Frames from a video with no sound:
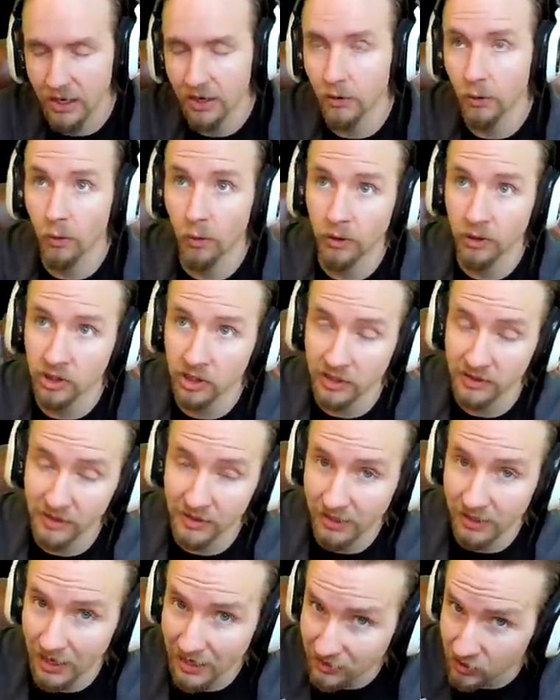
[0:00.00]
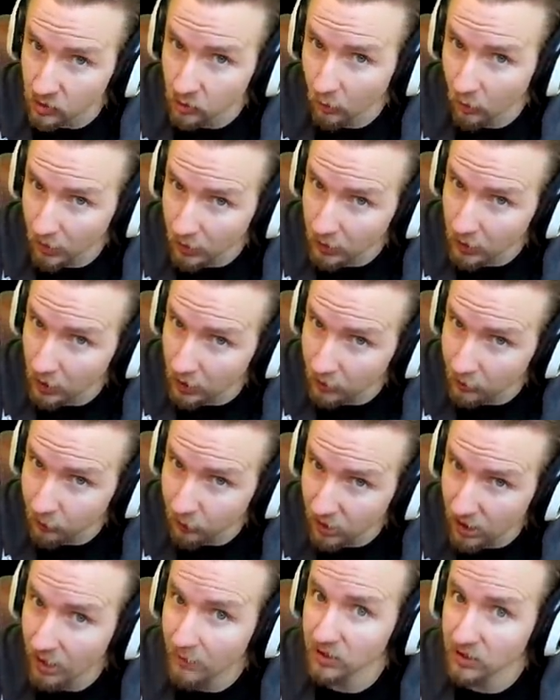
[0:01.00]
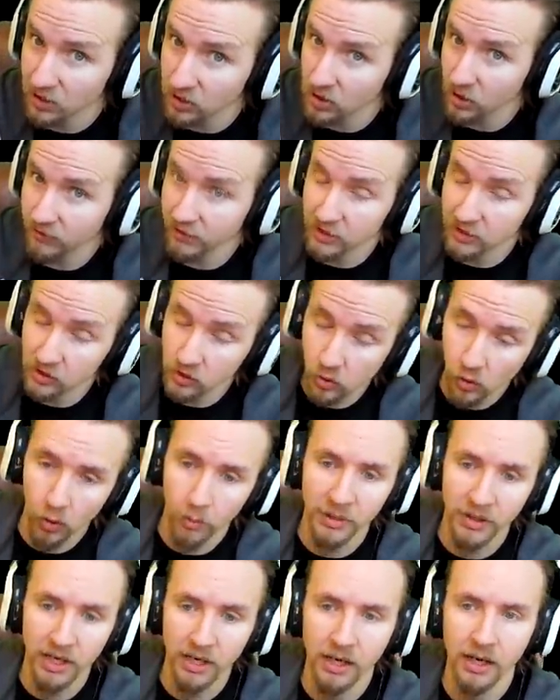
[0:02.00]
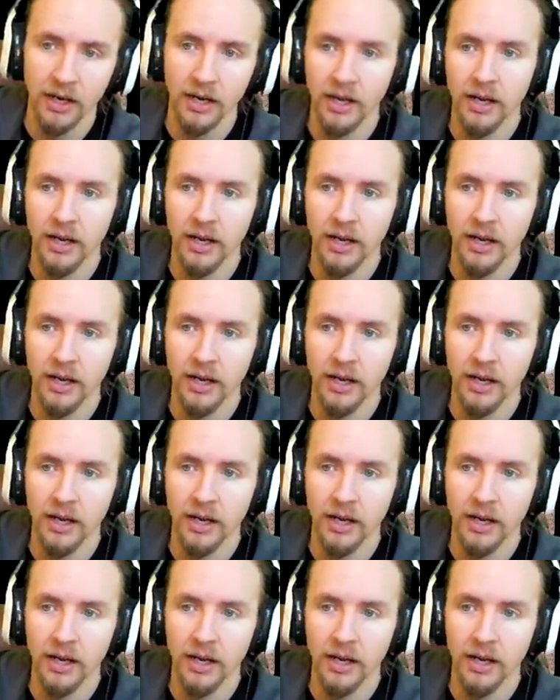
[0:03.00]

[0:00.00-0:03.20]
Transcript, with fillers: or should I say an S U one thirty P M, the Soviet Scorpion,